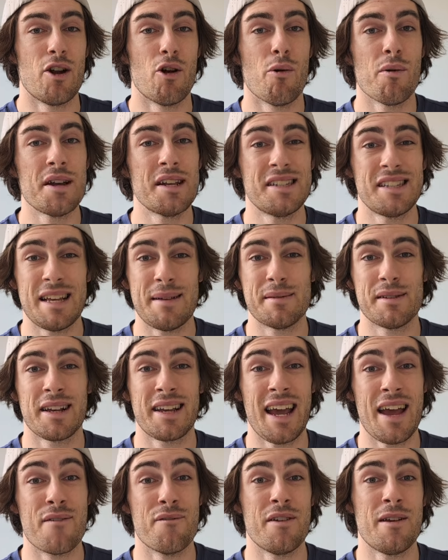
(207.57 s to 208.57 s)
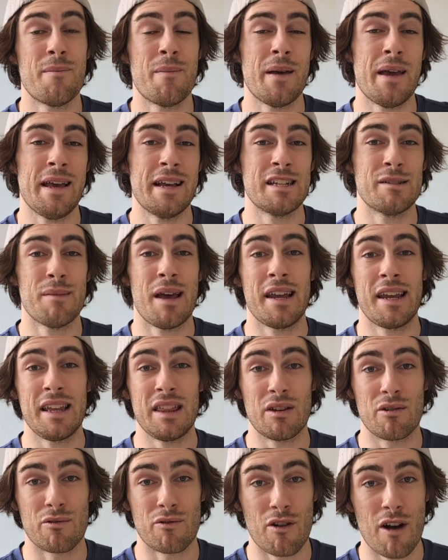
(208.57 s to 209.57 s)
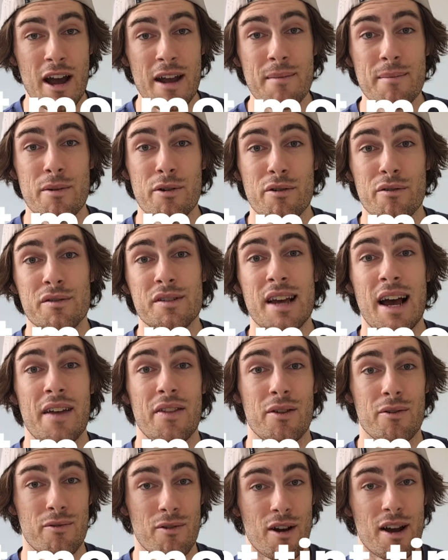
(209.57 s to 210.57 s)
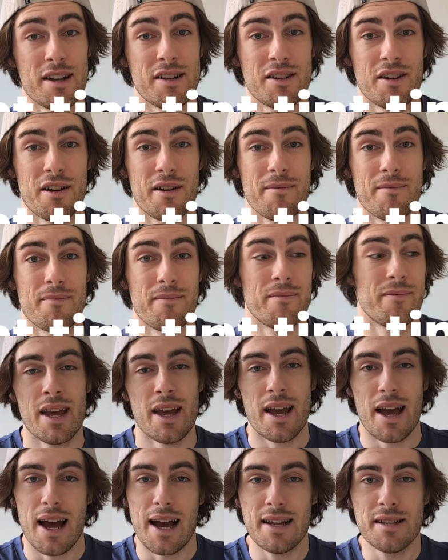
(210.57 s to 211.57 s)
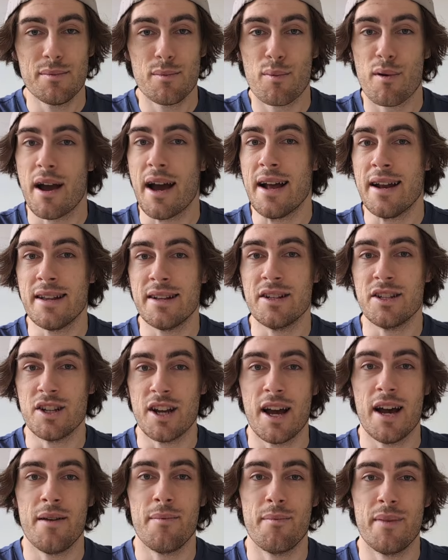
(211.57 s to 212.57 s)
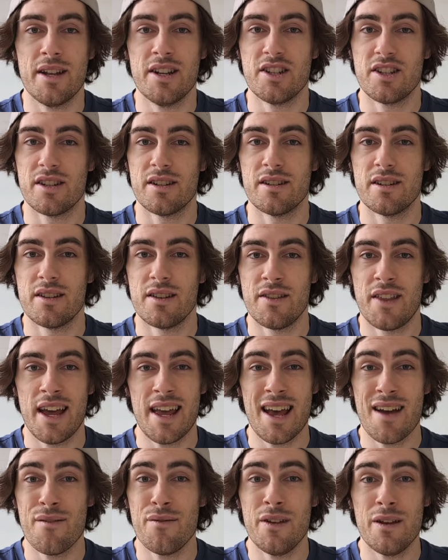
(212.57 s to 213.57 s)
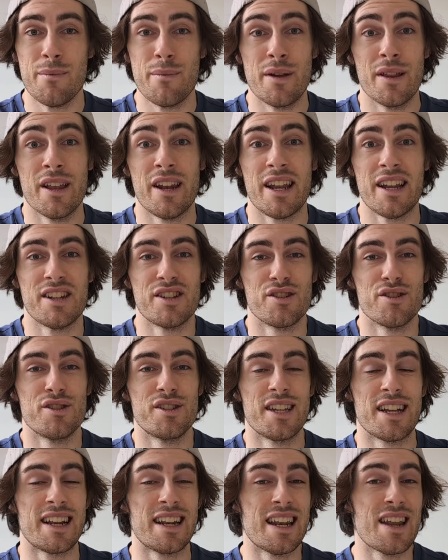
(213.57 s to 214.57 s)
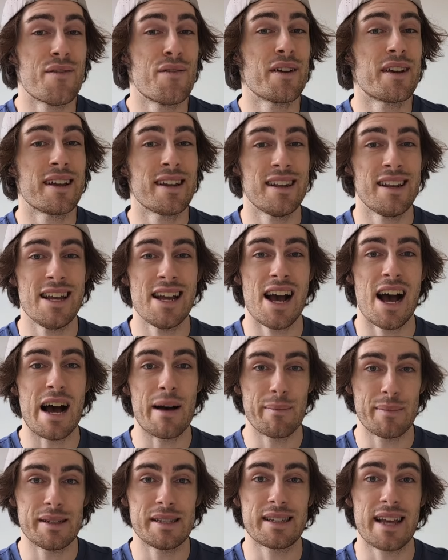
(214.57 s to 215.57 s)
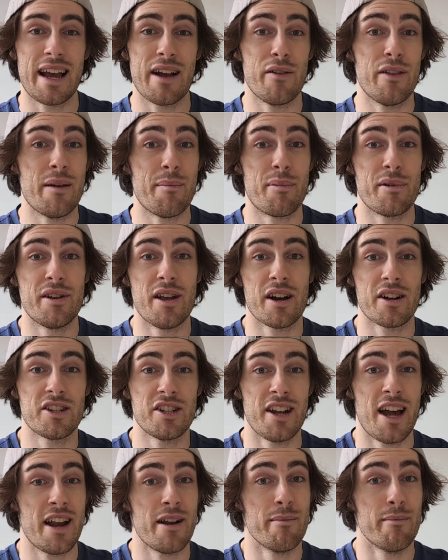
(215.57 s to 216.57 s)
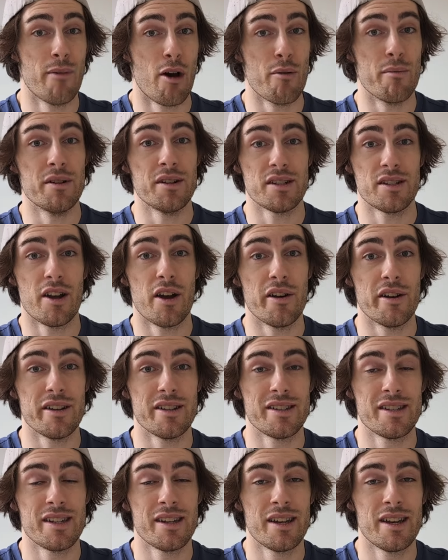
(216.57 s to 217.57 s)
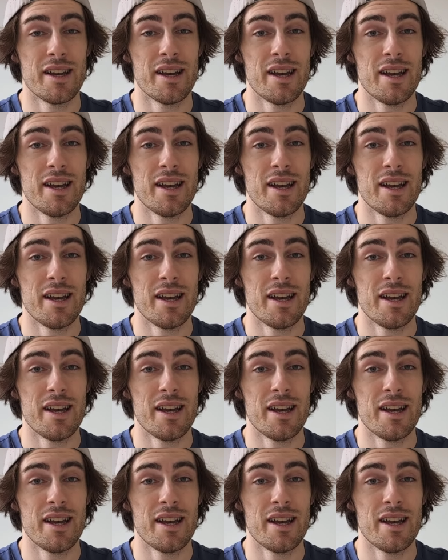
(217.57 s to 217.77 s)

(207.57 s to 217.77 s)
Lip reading: It always seems like MVP is making the right moves at the right time. As Brad and Chad mentioned, they have the ability to significantly upscale their production at a moment's notice.